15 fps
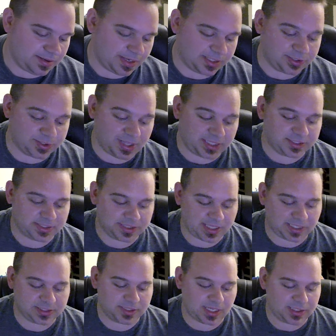so
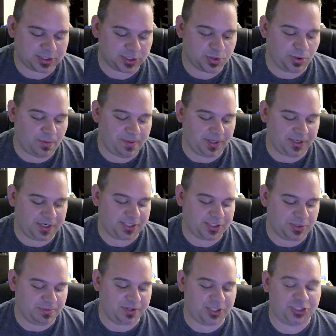that's a cool ability
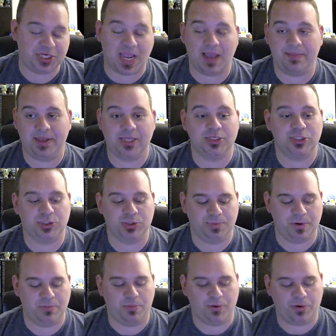too, but the jamming is
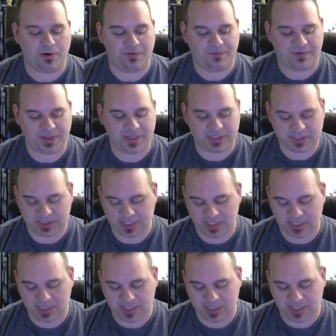super important for this.